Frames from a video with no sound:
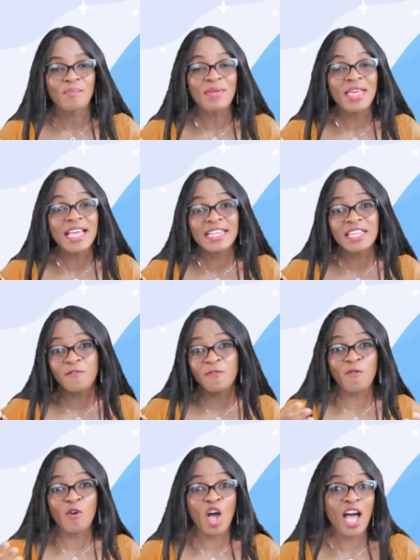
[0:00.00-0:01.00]
make it
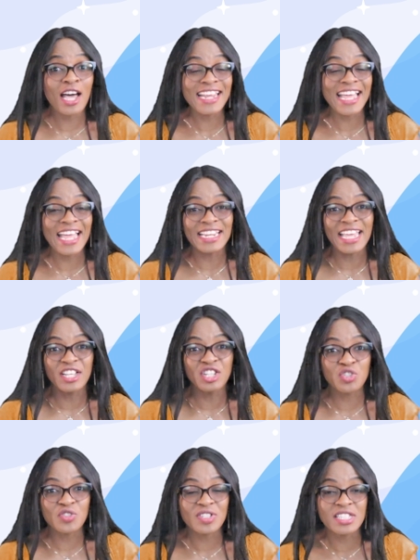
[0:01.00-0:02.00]
fun and
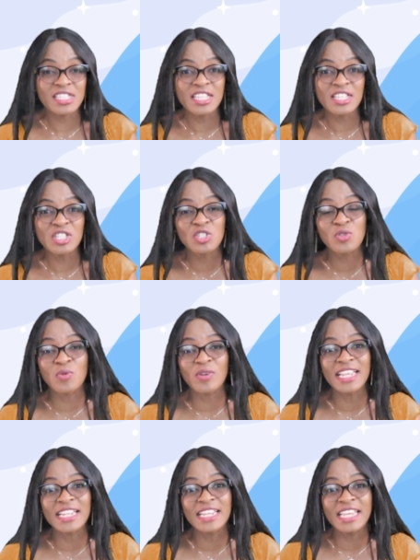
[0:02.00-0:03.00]
interesting to
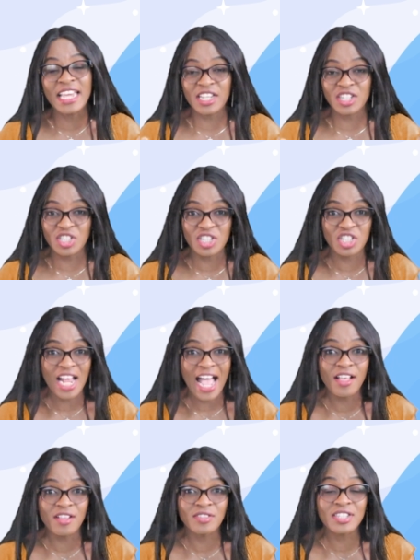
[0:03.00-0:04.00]
engage the
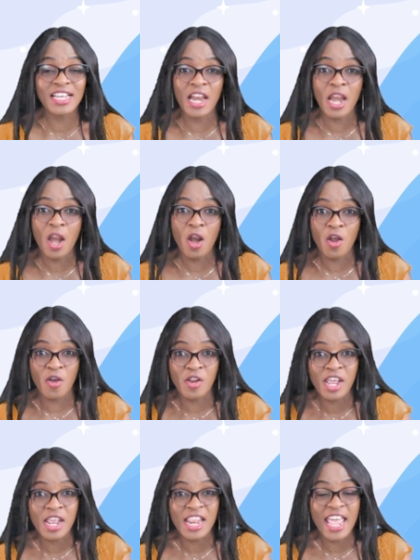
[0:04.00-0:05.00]
child in
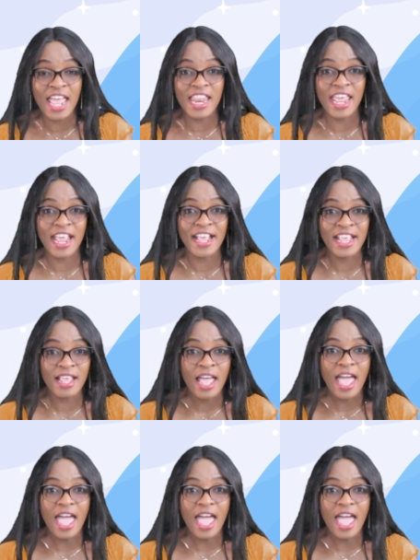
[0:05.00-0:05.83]
learning and